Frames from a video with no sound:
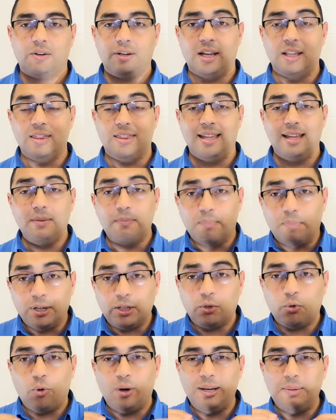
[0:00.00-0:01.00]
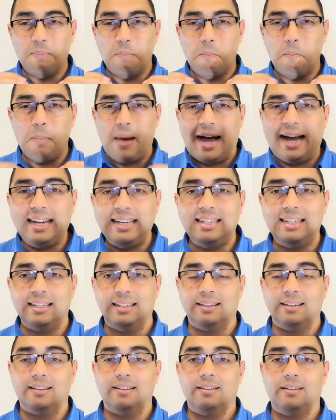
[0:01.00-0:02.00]
And then Bitcoin
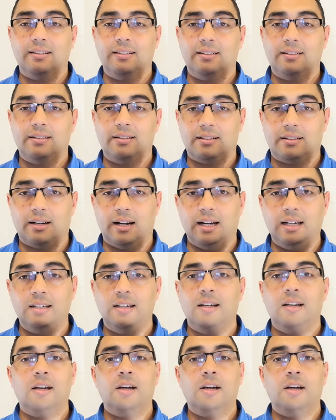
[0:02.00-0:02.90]
mining, right?